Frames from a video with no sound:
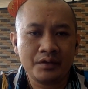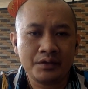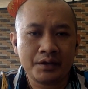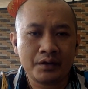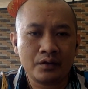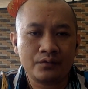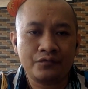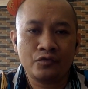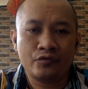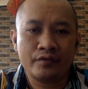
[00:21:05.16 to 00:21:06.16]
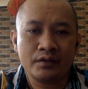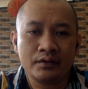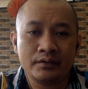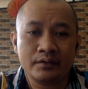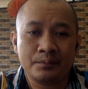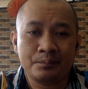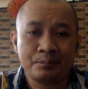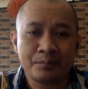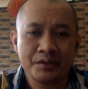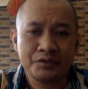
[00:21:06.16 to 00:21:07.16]
cannot fulfill the
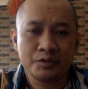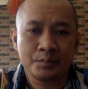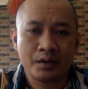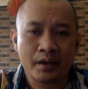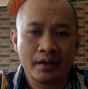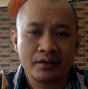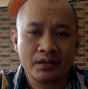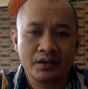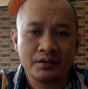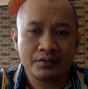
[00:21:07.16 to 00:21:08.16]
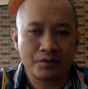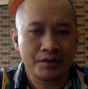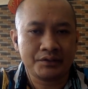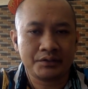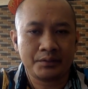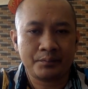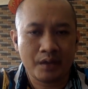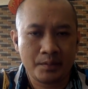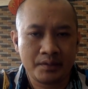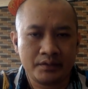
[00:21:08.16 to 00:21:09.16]
principal and interest
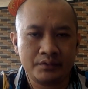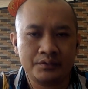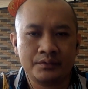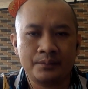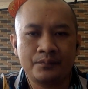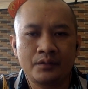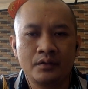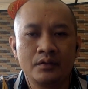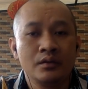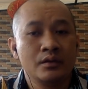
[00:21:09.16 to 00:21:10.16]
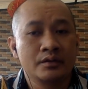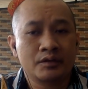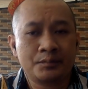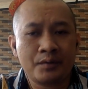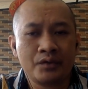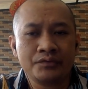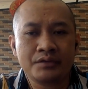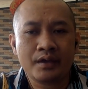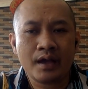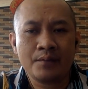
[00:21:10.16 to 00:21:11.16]
payments. Suppose the
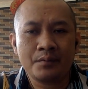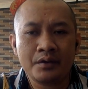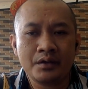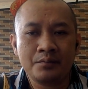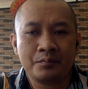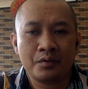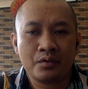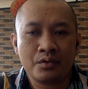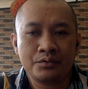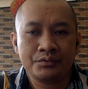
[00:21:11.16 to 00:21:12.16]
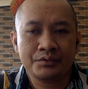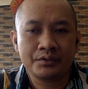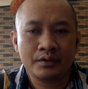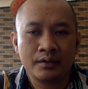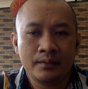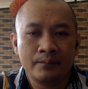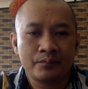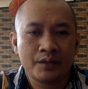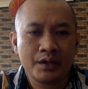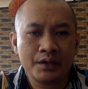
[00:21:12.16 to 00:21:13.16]
company borrows
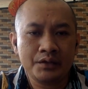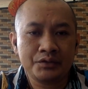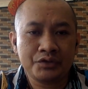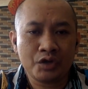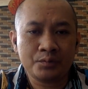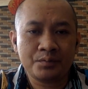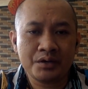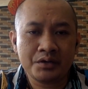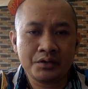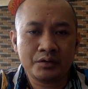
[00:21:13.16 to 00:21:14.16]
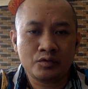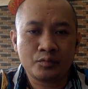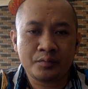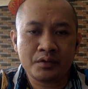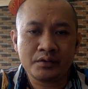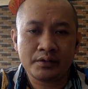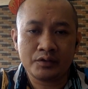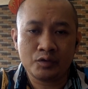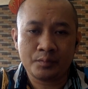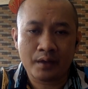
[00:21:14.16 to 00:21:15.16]
in a short period to build a
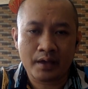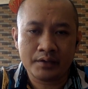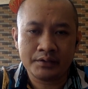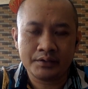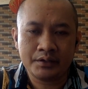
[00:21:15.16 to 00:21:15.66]
new plant.